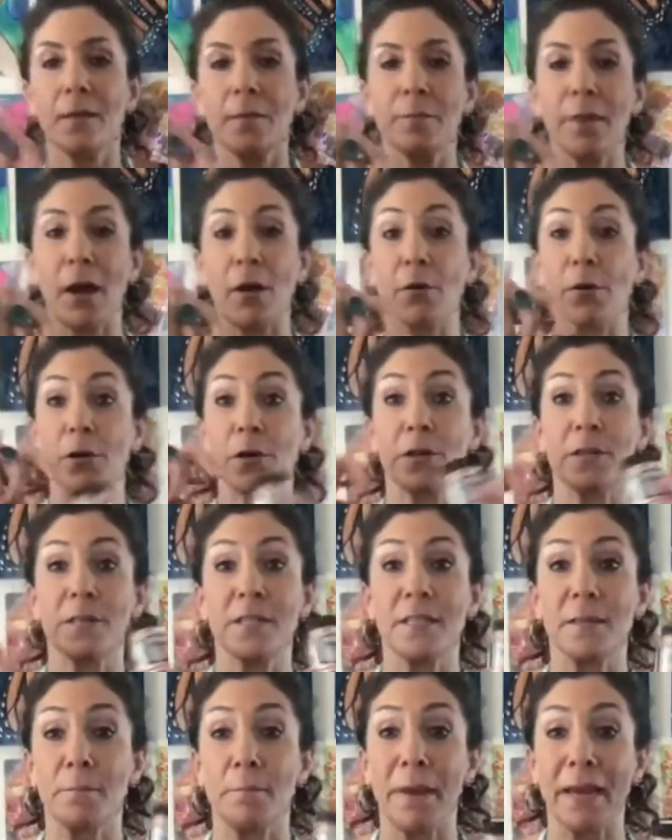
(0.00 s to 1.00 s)

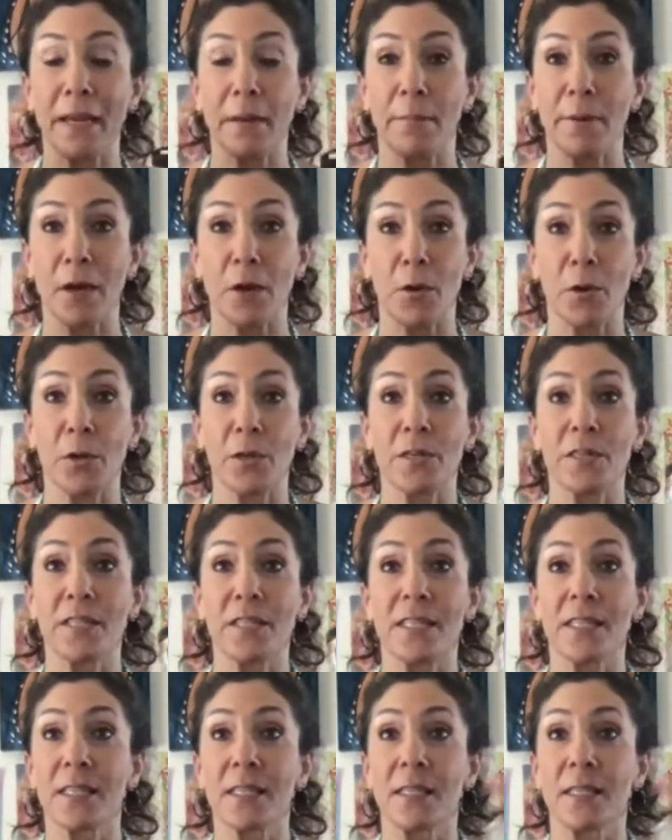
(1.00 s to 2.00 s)
powders, mic
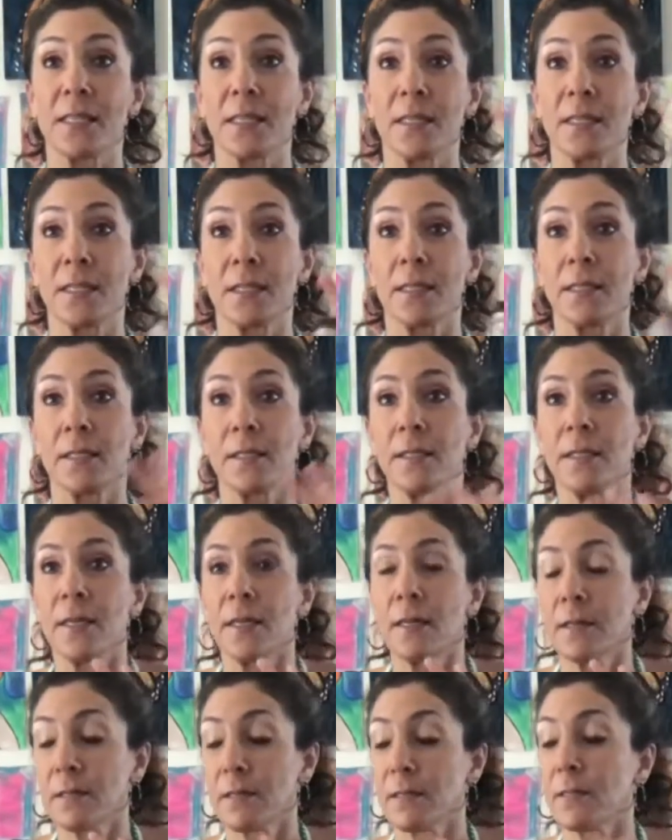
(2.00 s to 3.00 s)
powders.
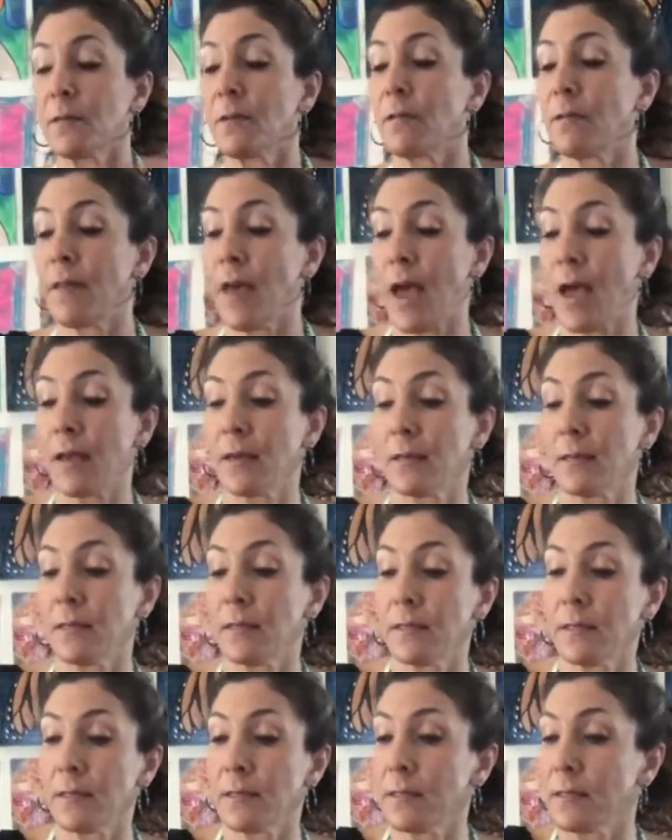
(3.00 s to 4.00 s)
So that
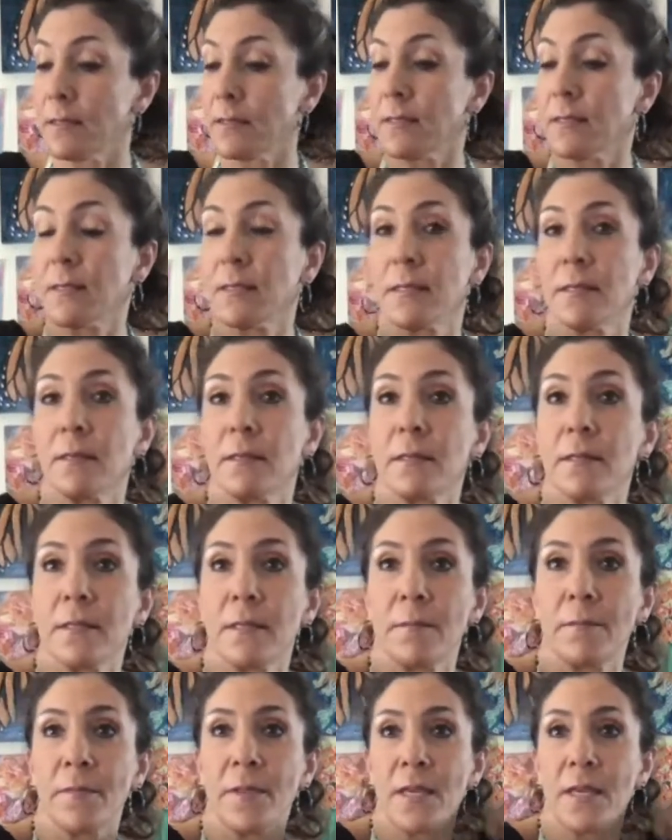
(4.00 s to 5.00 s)
is
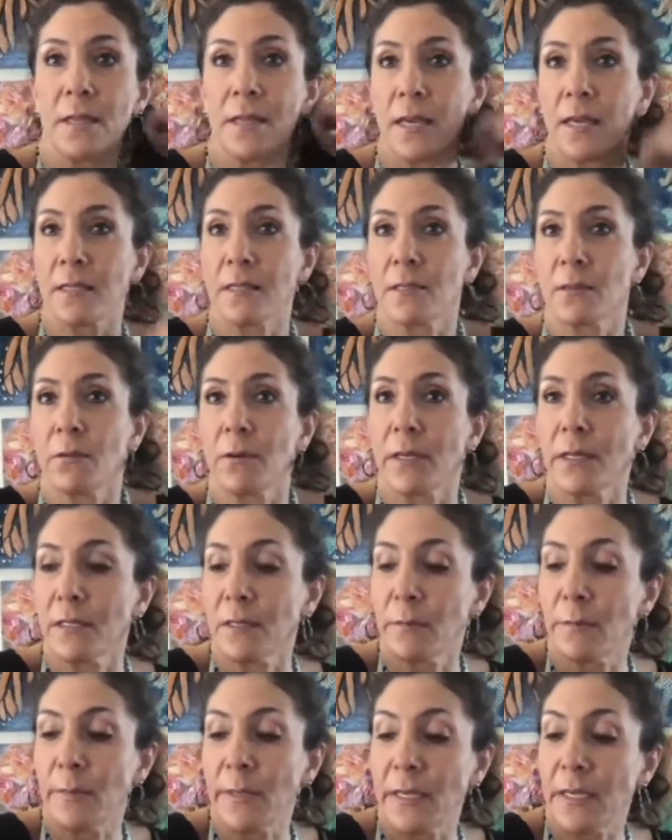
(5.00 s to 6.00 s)
something that's going
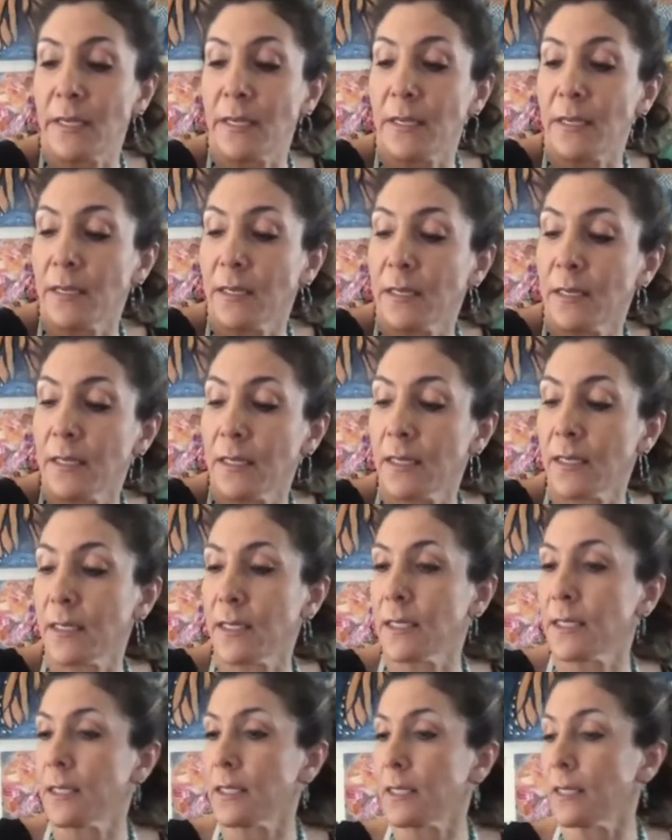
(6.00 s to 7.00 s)
to be
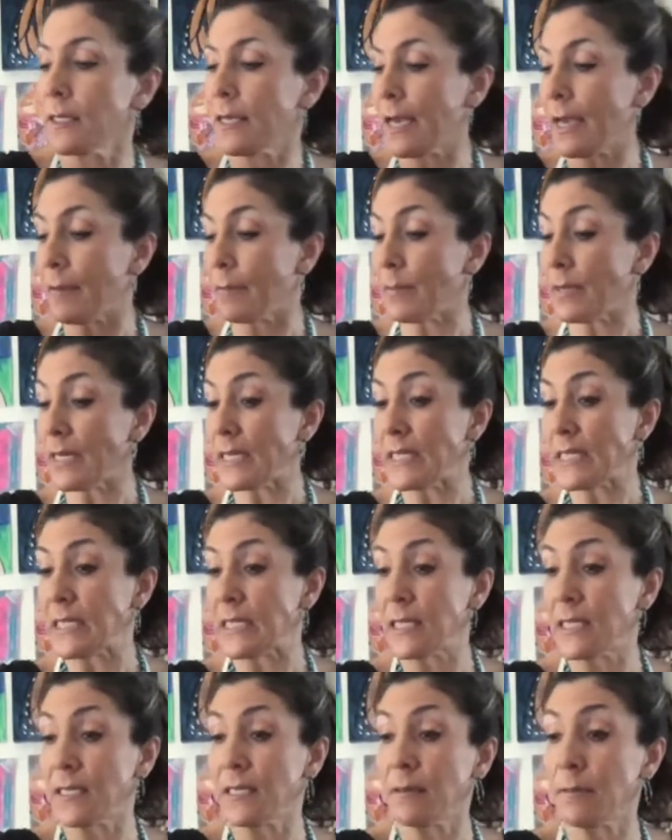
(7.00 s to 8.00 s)
happening
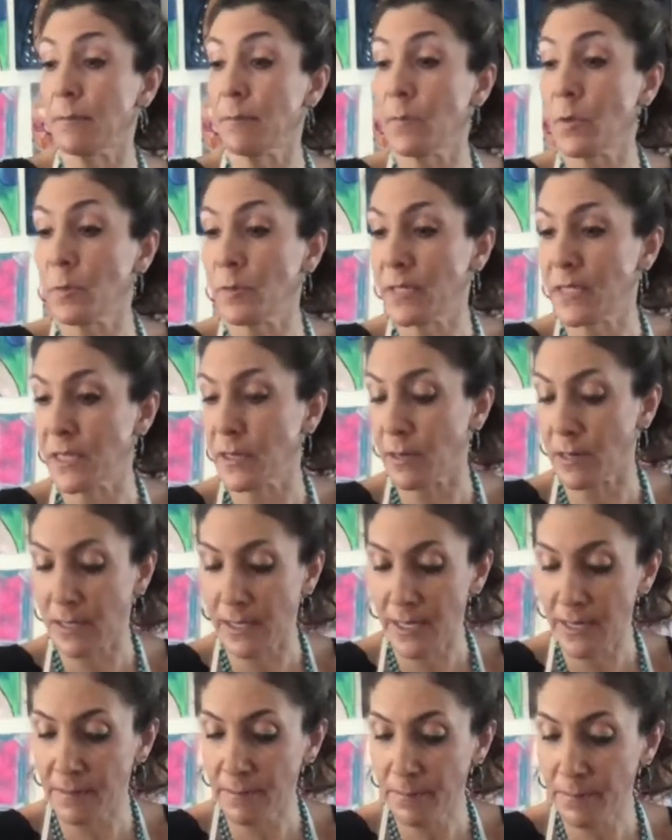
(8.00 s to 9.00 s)

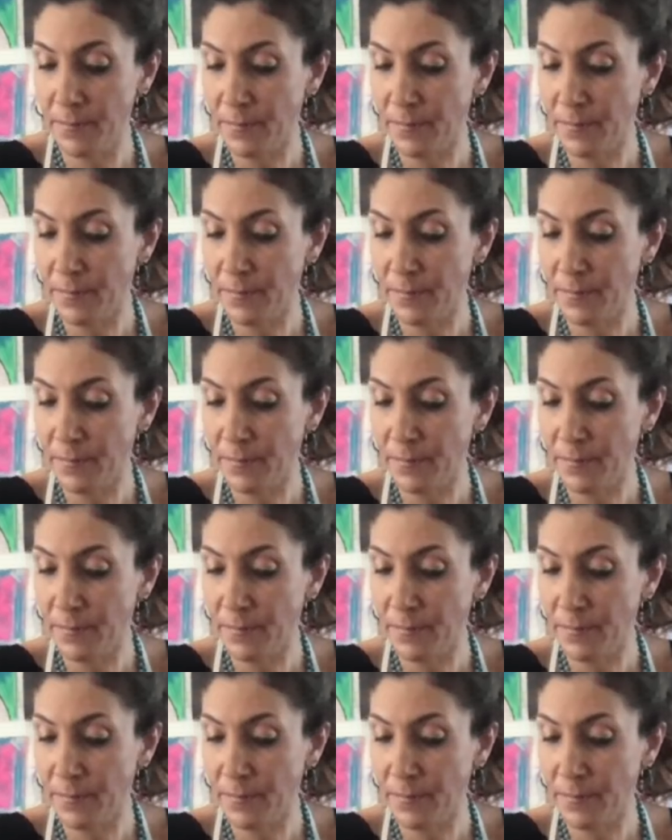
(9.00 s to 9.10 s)
momentarily.